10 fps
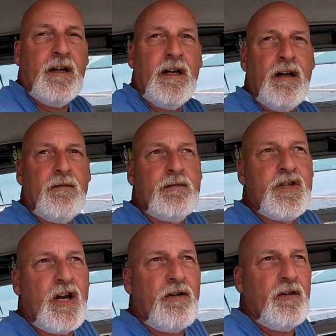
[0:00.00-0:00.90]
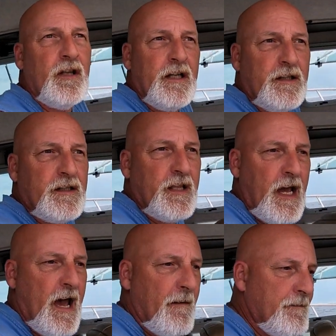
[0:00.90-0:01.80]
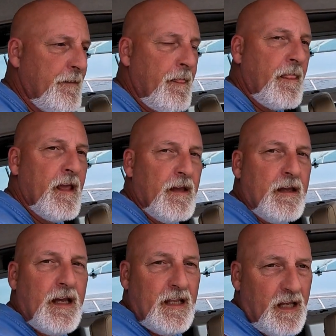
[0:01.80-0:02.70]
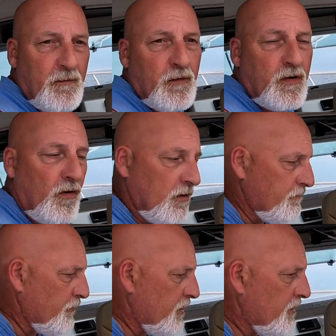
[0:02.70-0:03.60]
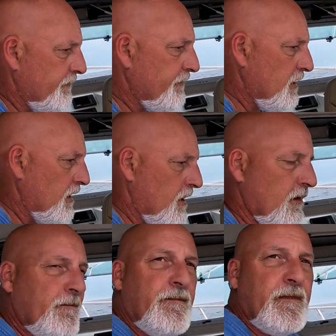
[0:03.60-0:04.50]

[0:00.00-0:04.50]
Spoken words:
and I'll share a link to that. And they record pretty good video,